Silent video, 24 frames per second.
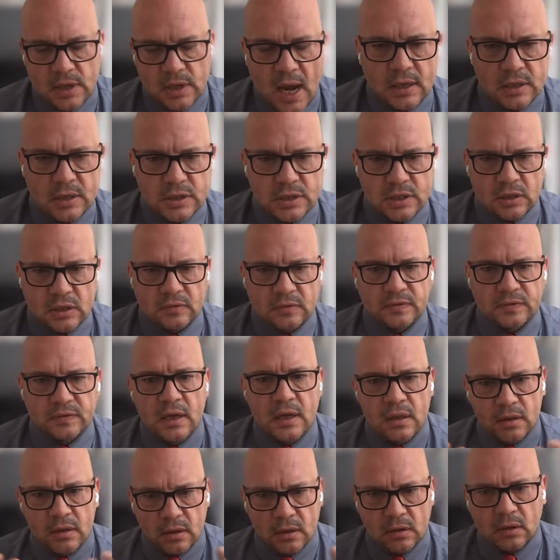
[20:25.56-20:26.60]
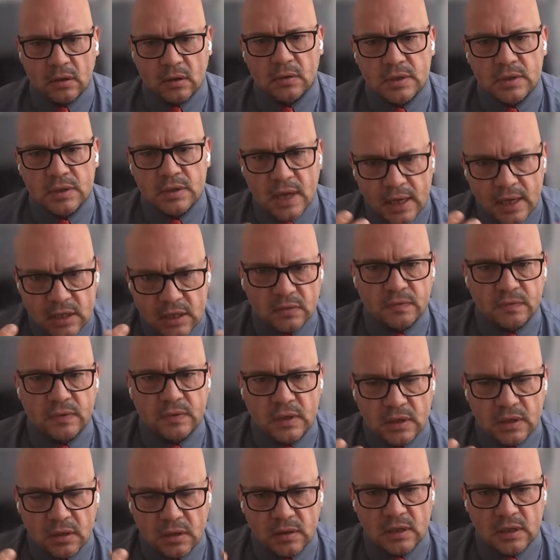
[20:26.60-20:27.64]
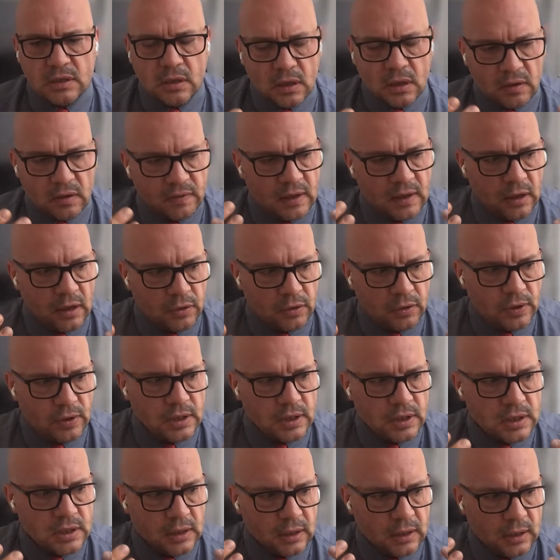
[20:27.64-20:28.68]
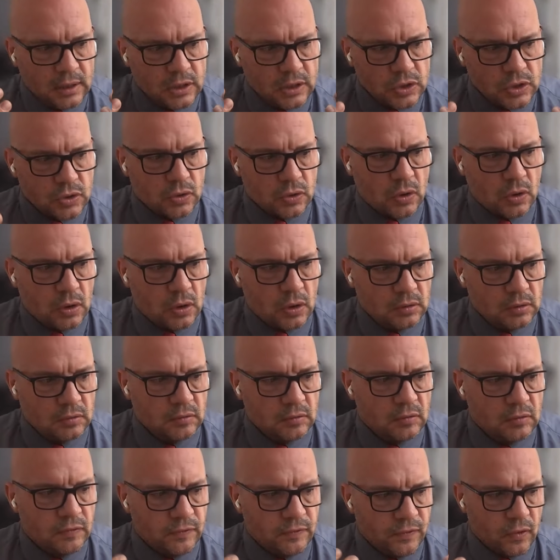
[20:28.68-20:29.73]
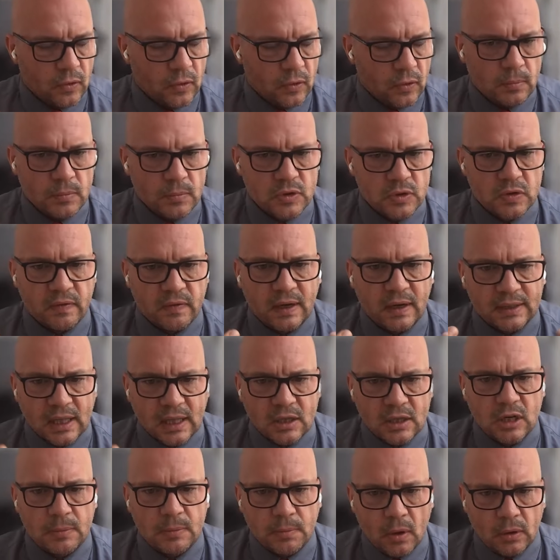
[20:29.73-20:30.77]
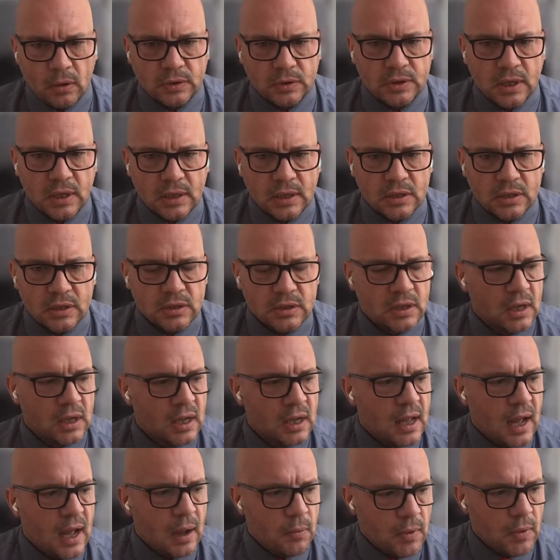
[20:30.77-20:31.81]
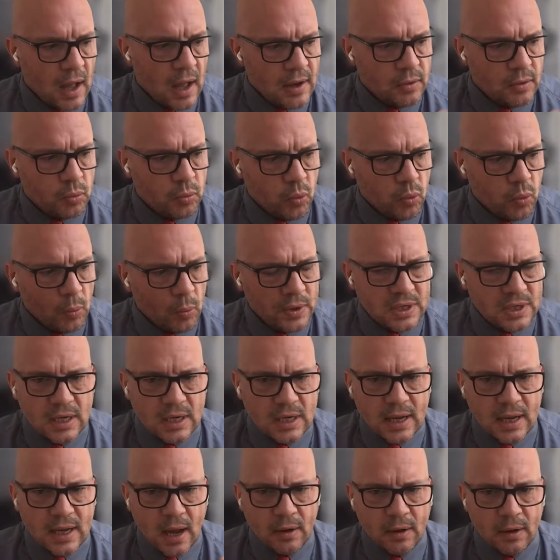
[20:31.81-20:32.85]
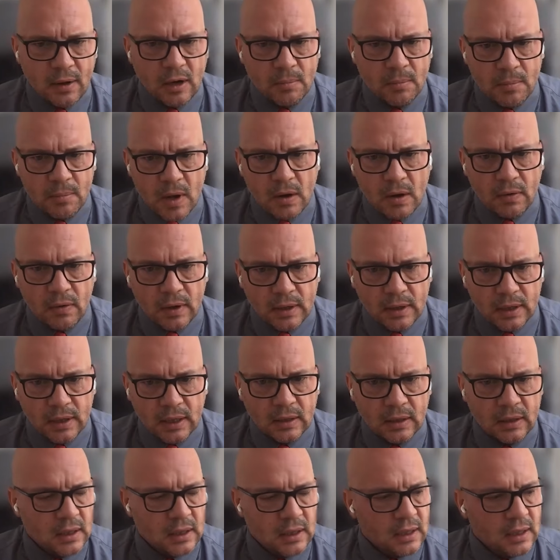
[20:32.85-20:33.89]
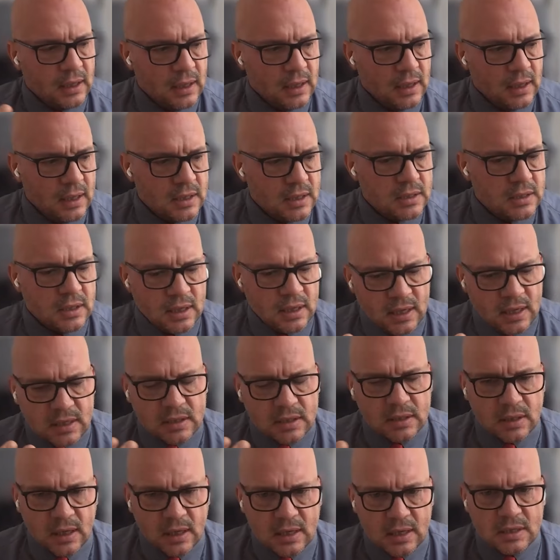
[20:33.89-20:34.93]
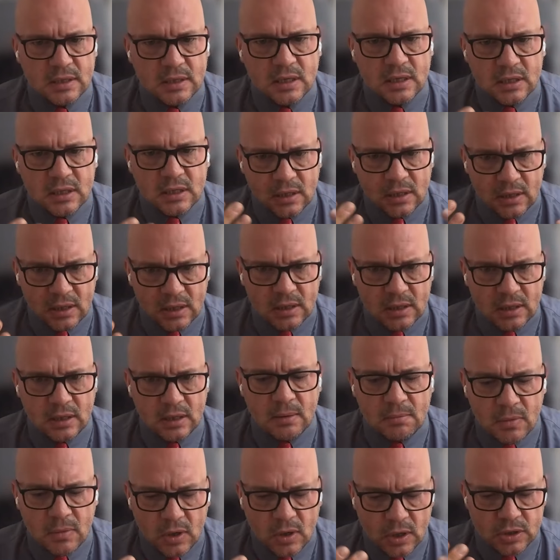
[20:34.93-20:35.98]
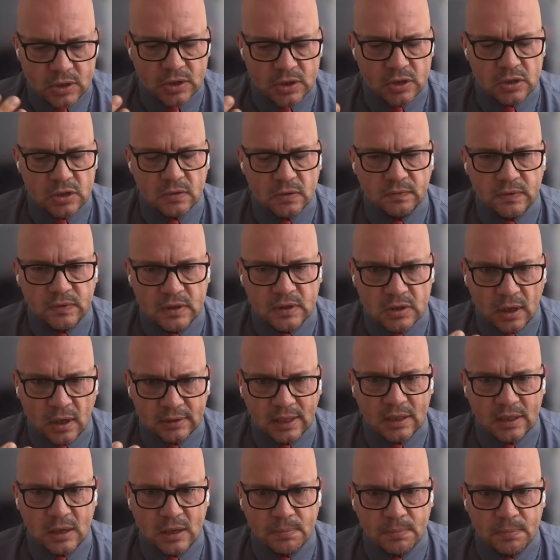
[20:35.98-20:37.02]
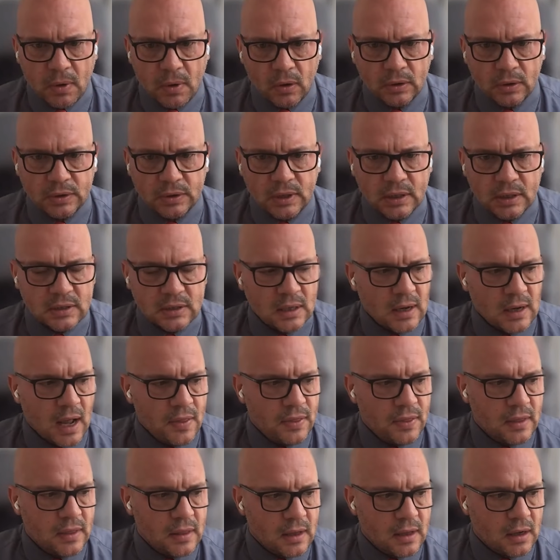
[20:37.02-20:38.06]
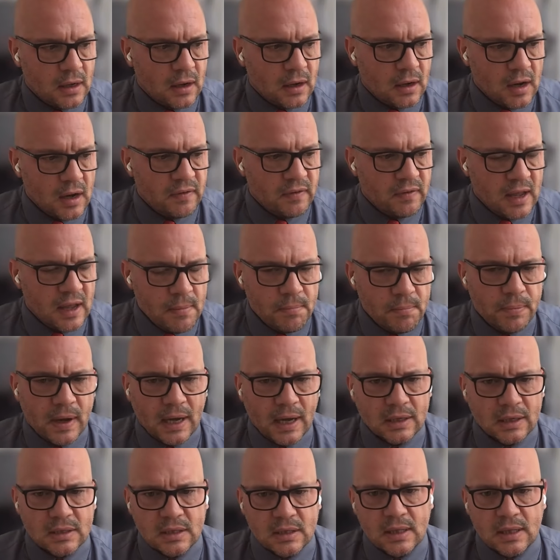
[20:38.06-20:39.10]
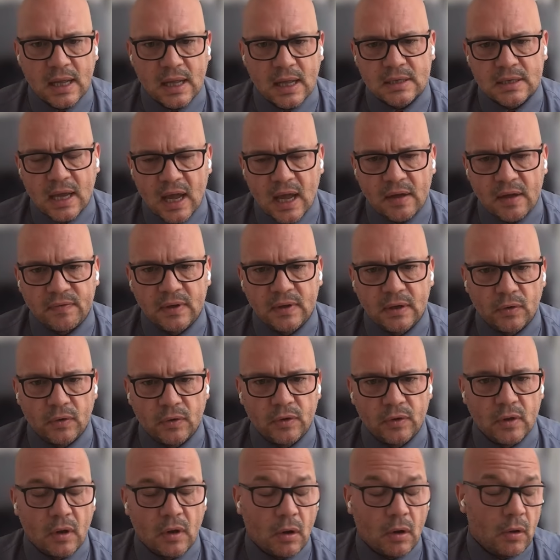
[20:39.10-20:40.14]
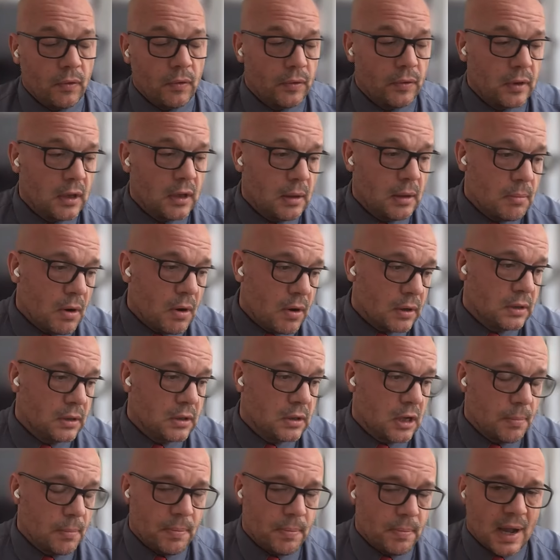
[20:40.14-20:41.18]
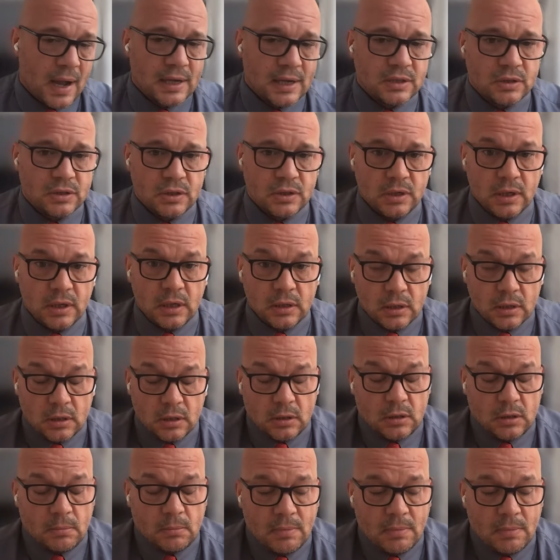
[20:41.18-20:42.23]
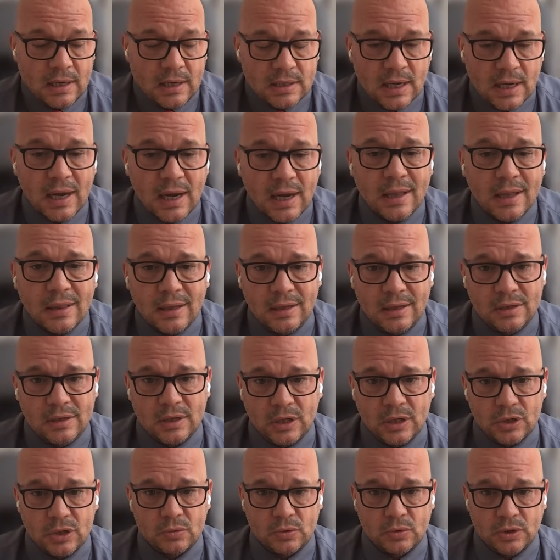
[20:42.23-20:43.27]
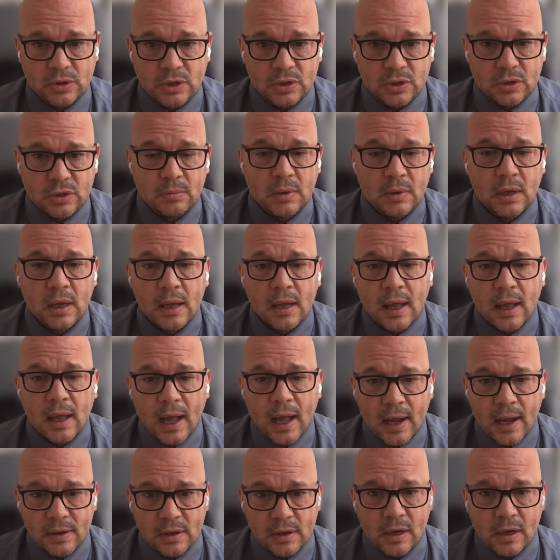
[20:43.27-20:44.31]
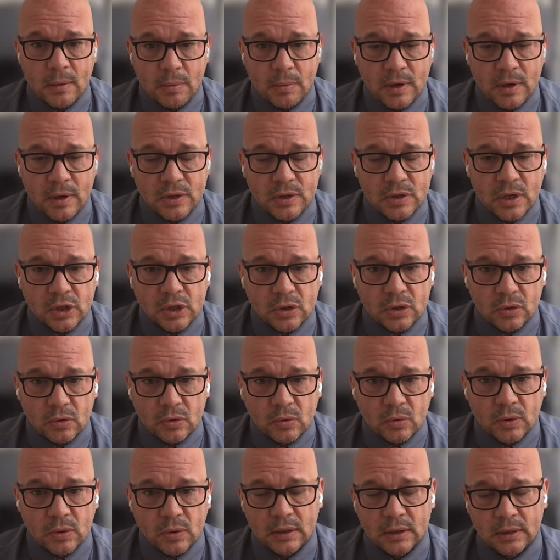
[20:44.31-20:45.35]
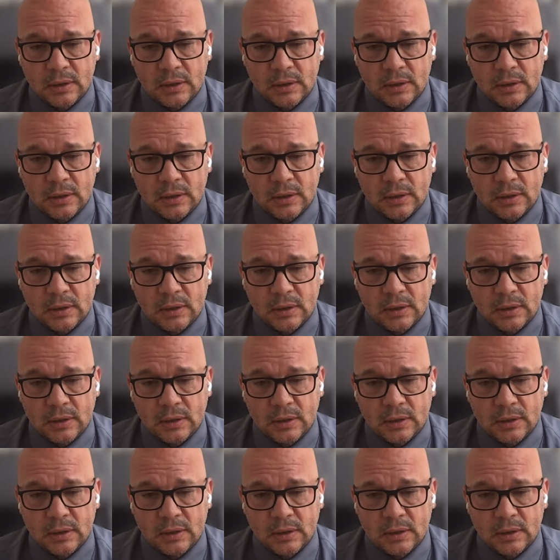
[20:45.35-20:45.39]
itself in the context of the this kind of increasingly strong forms of identity politics, um, and what we see now in America is is is this the, the emergence of this identity politics and, and the kind of impact that that's having on on the American capacity to, to maintain the international system and the liberal international order.